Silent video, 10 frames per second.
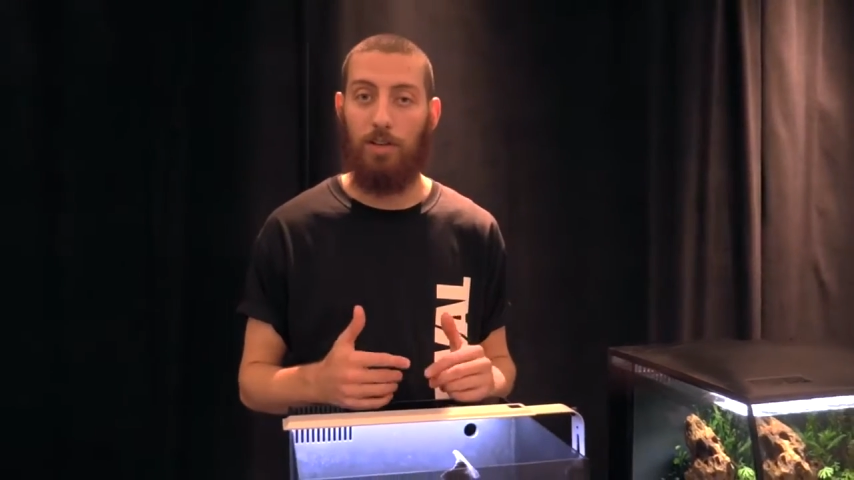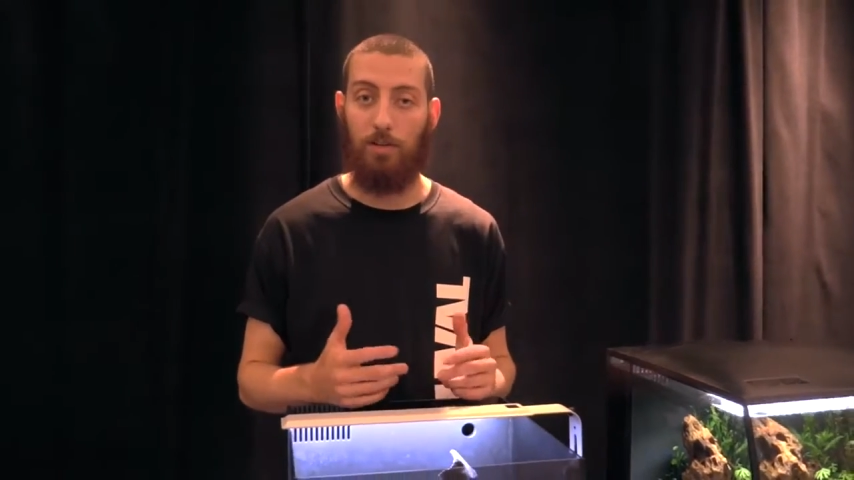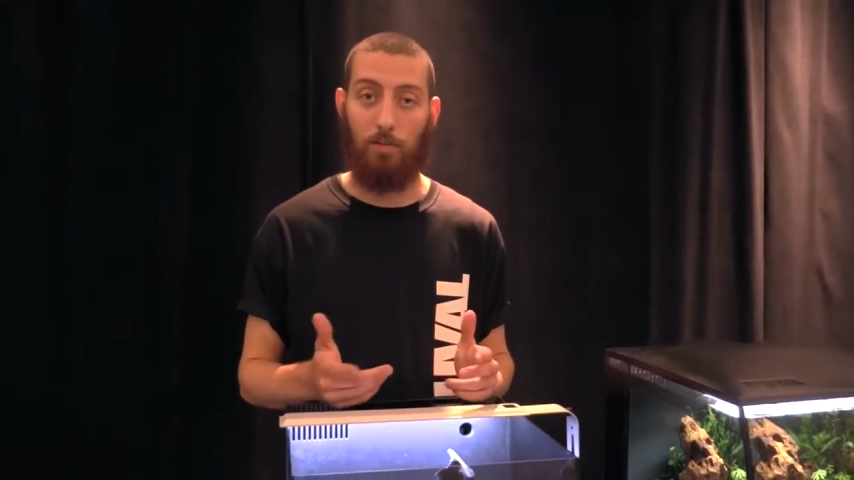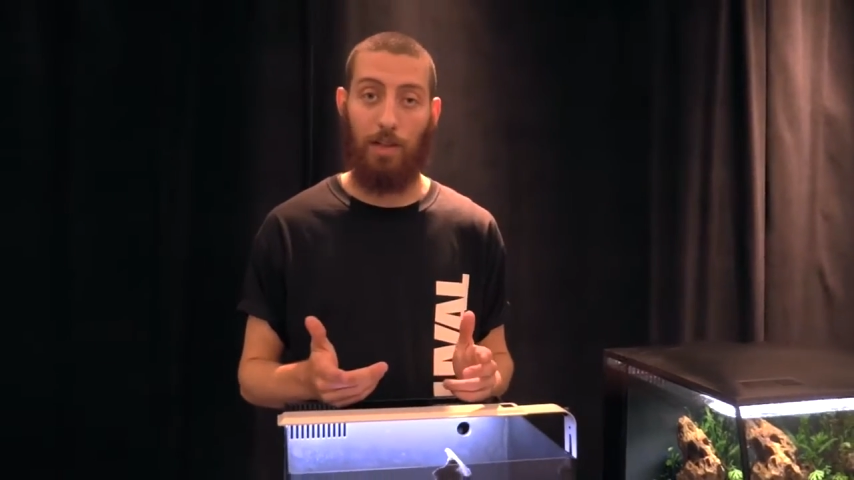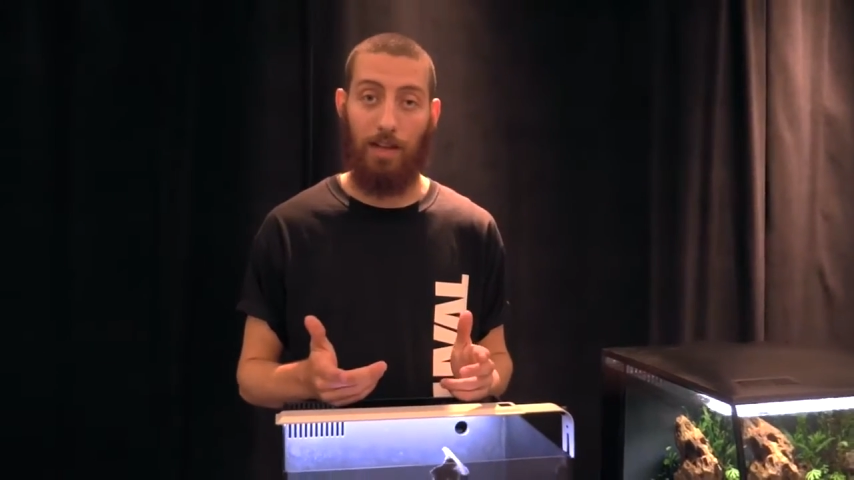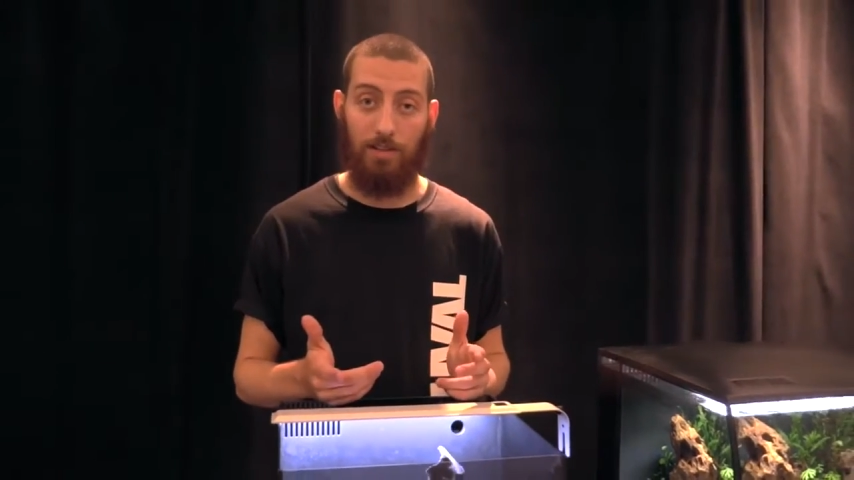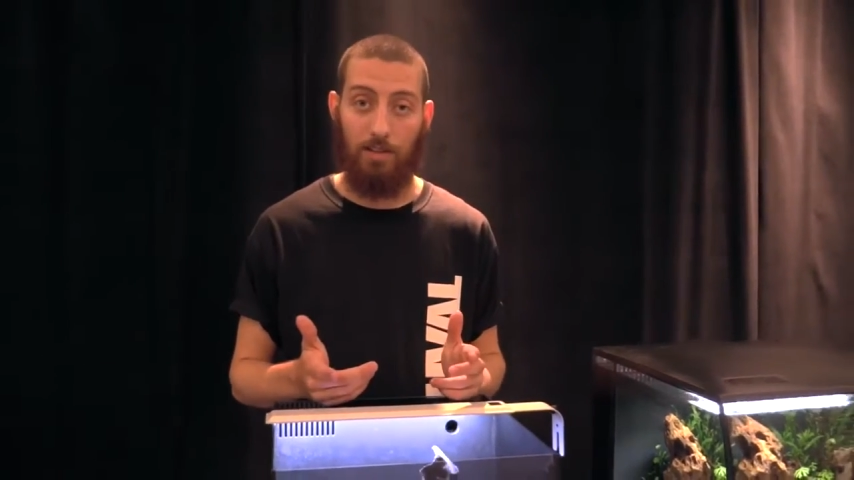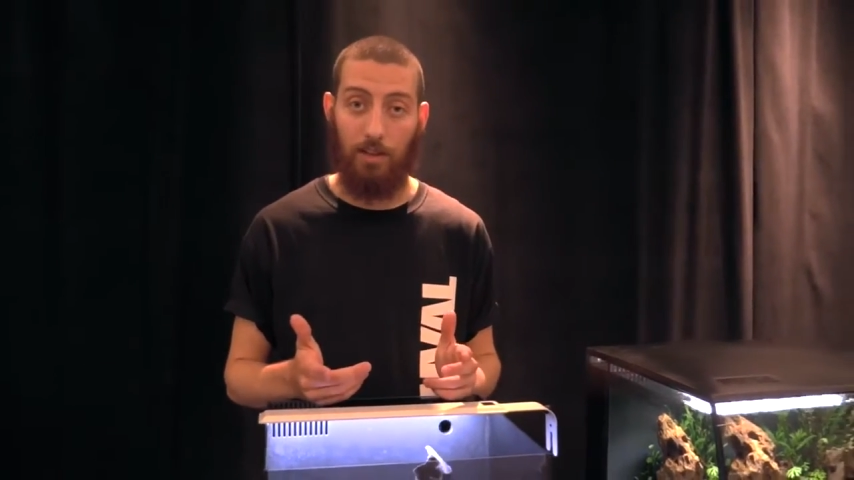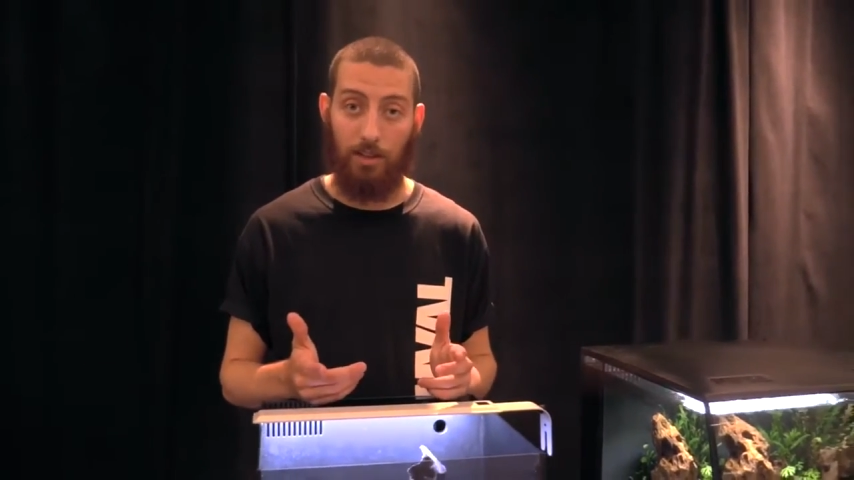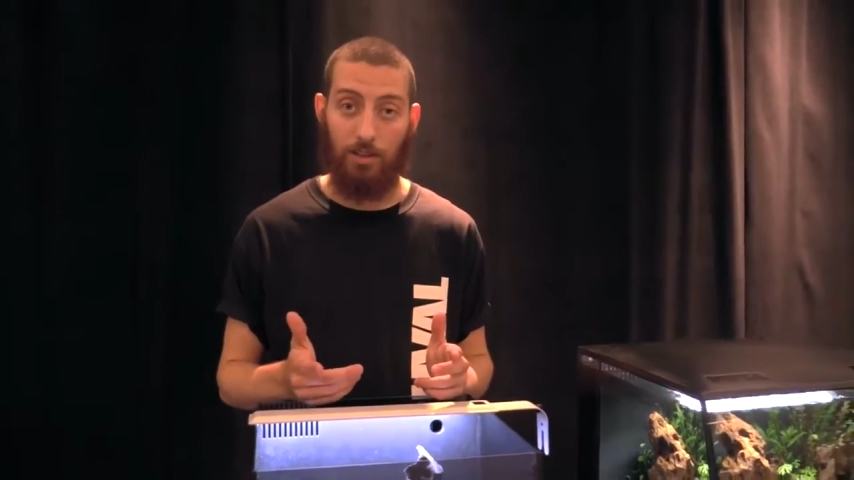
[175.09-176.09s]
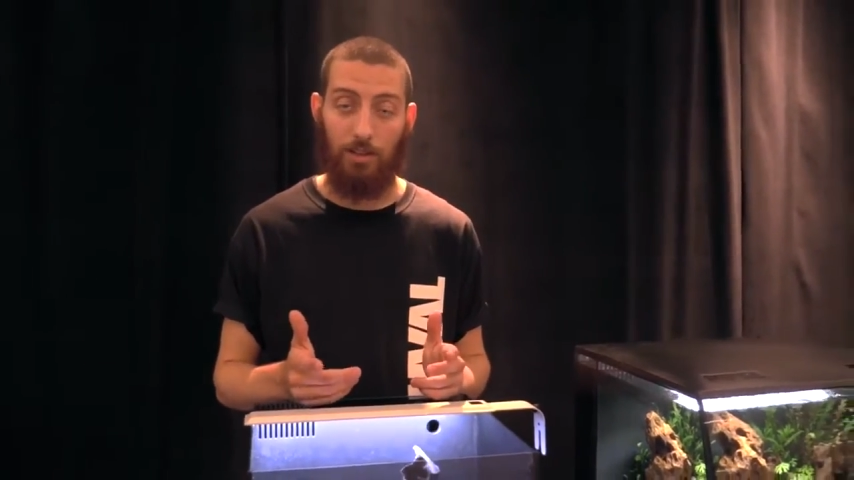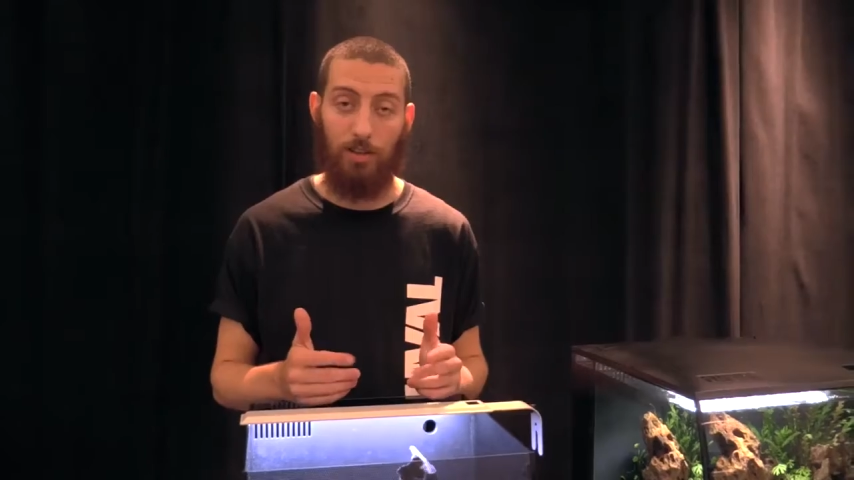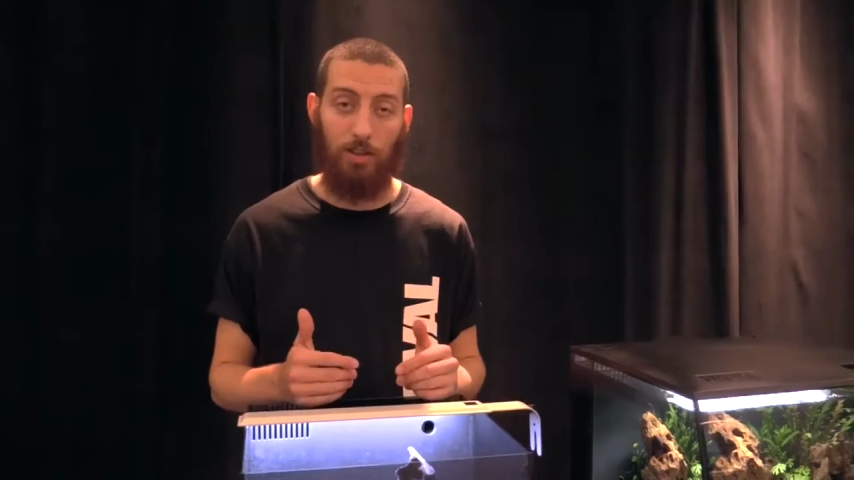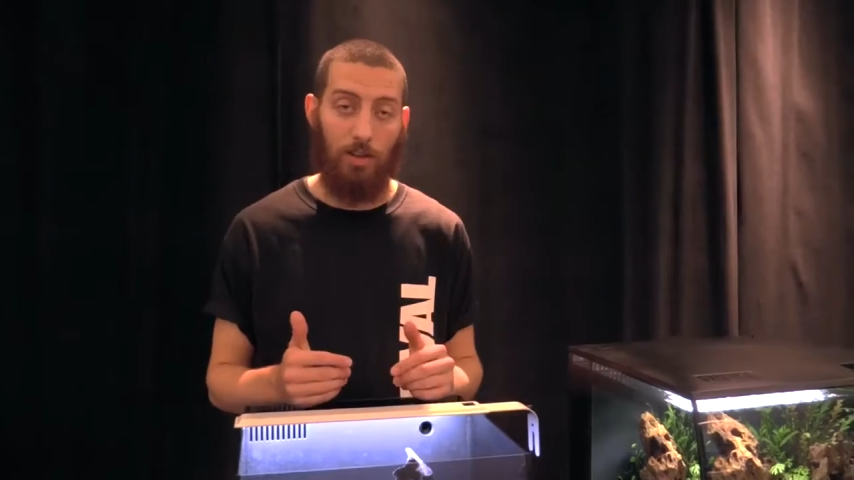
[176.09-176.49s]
is plant selection.